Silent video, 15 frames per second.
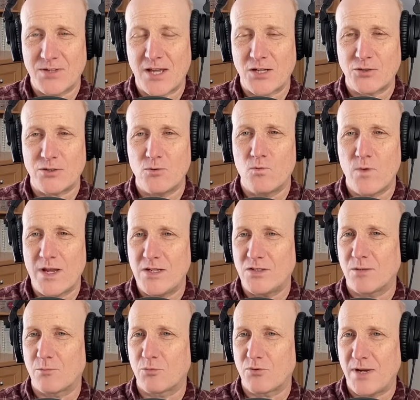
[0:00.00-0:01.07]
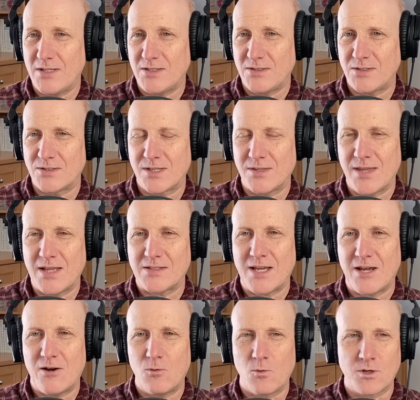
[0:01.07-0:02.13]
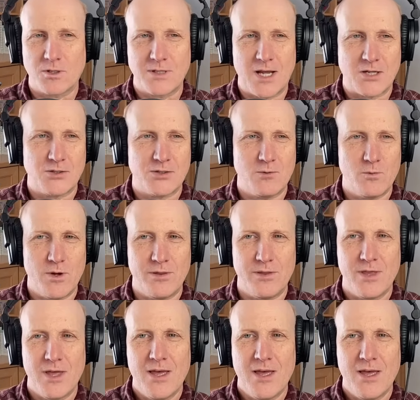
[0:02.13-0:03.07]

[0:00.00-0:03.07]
actually raise the prices, and that's how it worked actually no. with.